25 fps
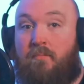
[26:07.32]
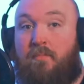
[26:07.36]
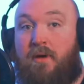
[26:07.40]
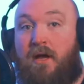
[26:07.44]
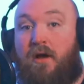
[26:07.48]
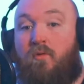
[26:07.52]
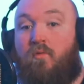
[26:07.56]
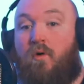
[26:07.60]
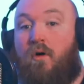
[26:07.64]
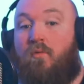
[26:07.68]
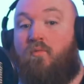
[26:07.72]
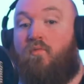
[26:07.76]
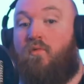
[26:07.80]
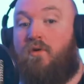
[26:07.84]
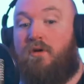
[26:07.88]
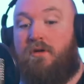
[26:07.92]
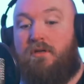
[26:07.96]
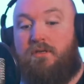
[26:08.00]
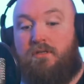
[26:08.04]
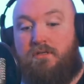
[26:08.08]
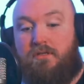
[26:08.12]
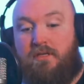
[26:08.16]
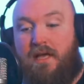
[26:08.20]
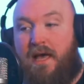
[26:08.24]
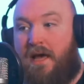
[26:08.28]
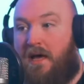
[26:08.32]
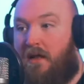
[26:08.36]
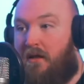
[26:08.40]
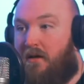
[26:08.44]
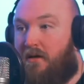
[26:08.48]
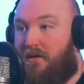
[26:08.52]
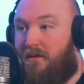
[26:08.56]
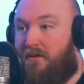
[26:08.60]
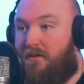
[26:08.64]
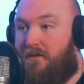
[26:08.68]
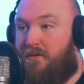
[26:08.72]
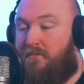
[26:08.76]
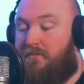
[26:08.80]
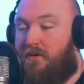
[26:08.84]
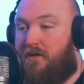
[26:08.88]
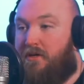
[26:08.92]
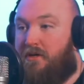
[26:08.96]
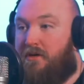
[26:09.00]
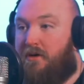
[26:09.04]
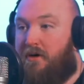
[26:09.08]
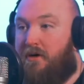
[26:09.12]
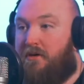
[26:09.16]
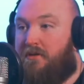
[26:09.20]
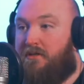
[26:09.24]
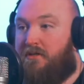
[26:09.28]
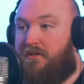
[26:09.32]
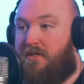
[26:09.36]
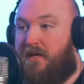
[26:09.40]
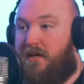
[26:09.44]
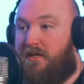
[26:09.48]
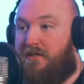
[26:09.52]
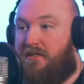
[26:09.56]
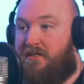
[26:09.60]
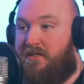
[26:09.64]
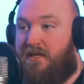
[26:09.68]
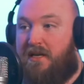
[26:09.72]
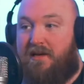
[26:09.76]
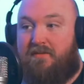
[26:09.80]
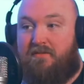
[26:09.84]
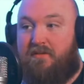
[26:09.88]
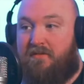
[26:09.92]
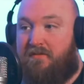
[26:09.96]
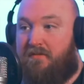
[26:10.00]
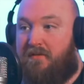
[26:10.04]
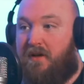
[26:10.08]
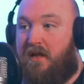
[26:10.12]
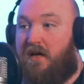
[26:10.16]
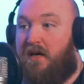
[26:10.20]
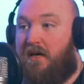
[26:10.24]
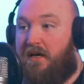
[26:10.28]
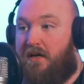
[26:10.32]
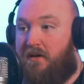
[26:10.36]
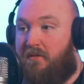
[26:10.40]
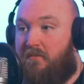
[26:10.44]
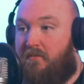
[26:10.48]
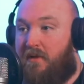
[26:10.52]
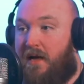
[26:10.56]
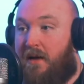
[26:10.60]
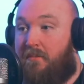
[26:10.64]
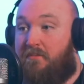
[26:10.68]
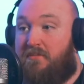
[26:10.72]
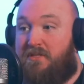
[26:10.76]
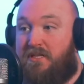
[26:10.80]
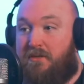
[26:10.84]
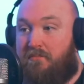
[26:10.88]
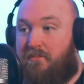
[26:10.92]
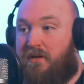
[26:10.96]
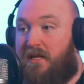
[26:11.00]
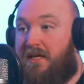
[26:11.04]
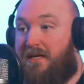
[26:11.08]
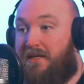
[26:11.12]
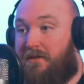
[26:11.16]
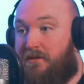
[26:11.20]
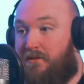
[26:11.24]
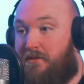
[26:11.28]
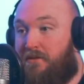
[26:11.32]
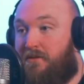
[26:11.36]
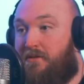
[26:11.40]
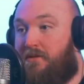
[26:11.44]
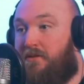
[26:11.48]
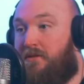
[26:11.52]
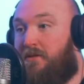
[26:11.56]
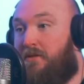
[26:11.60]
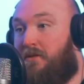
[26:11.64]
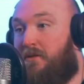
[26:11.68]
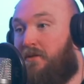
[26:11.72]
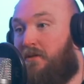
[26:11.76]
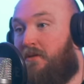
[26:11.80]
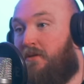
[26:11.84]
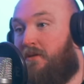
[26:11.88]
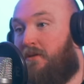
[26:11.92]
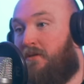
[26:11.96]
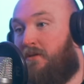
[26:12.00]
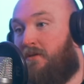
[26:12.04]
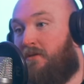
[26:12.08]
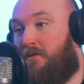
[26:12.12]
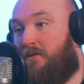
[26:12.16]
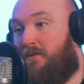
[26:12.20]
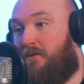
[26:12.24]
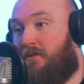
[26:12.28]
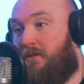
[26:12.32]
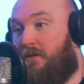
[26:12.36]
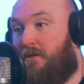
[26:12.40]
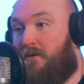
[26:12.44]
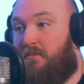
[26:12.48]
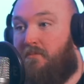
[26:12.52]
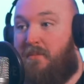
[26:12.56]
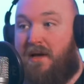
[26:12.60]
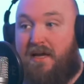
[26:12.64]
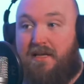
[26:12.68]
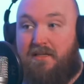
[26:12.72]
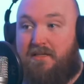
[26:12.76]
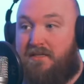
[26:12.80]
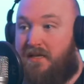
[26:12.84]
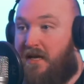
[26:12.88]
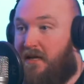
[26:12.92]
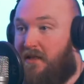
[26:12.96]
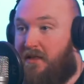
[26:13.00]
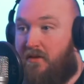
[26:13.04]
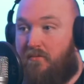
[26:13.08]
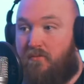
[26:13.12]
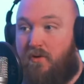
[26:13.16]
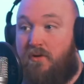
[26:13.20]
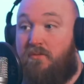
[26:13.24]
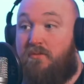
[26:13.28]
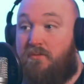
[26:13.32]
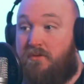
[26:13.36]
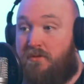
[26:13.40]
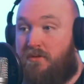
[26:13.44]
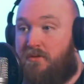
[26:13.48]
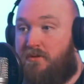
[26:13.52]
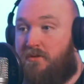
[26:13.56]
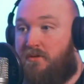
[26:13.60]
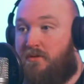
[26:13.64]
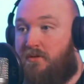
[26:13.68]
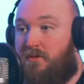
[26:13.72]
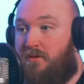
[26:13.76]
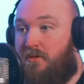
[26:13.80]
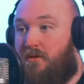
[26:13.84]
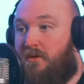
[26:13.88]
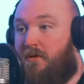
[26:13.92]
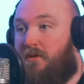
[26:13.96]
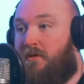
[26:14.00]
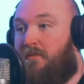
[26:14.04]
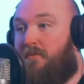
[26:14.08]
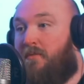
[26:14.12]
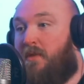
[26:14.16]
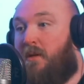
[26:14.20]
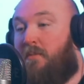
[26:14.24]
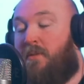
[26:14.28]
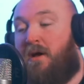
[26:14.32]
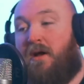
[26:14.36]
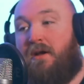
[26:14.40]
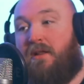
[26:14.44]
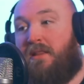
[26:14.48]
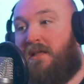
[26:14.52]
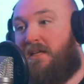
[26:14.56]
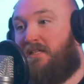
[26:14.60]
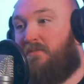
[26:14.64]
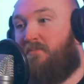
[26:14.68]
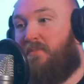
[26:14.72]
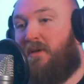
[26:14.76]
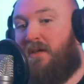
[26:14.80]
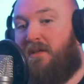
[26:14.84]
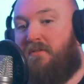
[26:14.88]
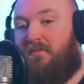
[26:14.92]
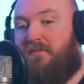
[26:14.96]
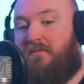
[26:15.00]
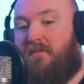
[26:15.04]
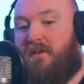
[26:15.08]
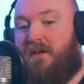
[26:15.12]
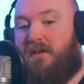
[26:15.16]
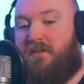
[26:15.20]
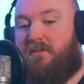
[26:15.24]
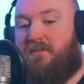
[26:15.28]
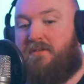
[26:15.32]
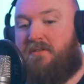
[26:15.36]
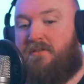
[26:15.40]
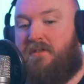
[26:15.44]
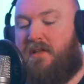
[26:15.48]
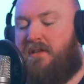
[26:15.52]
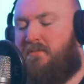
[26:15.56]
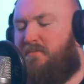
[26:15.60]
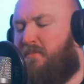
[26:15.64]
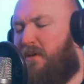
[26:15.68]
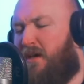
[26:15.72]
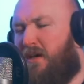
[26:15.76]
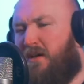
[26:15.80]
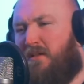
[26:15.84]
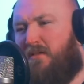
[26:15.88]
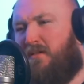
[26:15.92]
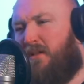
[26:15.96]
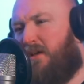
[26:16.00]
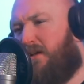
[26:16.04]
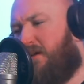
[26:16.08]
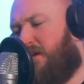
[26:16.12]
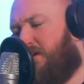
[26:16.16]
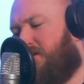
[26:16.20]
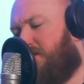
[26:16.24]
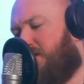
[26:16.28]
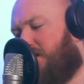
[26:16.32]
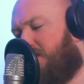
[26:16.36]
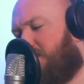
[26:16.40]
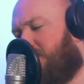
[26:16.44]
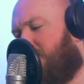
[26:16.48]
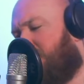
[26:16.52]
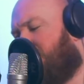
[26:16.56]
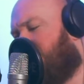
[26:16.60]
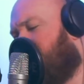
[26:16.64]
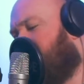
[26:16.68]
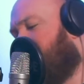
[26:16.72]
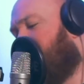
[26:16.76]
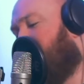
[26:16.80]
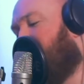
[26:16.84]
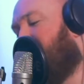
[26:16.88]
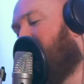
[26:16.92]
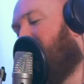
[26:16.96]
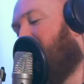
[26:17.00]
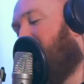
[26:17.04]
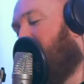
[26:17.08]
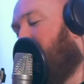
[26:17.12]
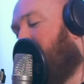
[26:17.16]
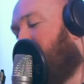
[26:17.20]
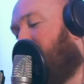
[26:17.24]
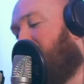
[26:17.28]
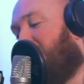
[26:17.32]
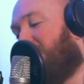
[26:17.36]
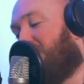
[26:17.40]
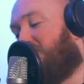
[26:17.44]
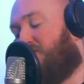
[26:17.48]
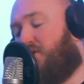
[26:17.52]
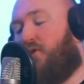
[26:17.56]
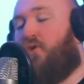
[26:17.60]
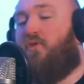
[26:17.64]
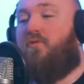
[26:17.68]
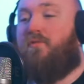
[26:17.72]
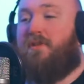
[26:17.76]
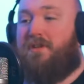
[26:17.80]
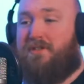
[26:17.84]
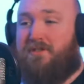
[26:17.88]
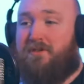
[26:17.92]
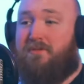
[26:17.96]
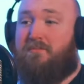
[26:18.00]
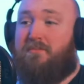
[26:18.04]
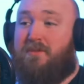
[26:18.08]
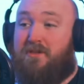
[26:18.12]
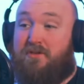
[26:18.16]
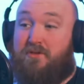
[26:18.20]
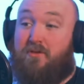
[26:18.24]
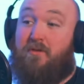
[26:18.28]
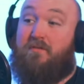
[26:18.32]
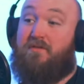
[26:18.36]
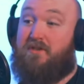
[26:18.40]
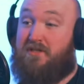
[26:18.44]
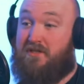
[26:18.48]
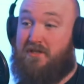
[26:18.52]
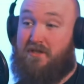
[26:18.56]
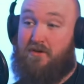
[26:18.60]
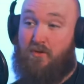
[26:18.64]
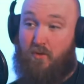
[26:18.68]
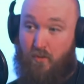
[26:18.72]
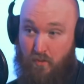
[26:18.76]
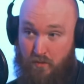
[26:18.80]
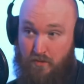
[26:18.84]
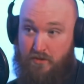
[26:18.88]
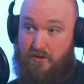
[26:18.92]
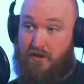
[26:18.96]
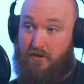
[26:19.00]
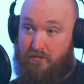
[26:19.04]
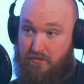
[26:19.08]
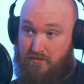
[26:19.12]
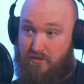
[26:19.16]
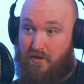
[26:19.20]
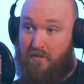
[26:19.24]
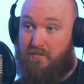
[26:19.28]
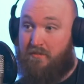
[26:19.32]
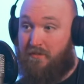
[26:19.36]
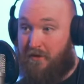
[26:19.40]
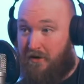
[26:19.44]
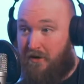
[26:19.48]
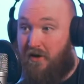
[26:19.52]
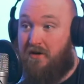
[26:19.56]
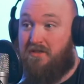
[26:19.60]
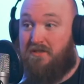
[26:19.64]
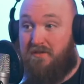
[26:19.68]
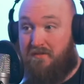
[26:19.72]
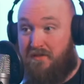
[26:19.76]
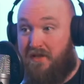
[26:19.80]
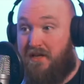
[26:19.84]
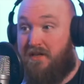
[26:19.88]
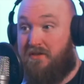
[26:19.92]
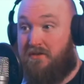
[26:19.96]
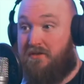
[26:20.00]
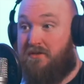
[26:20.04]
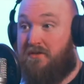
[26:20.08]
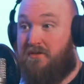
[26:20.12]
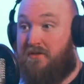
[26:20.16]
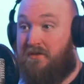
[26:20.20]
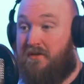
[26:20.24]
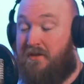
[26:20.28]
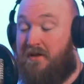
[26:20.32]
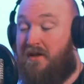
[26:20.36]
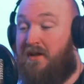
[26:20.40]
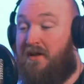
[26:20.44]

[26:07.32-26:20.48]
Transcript: a big one was airlines because they still have to fly empty planes. Oh, really? To maintain the routes. Oh shit! Apparently that's being fixed. That's being like adjusted or something like that. But tourism has obviously also dropped because of this. Yeah,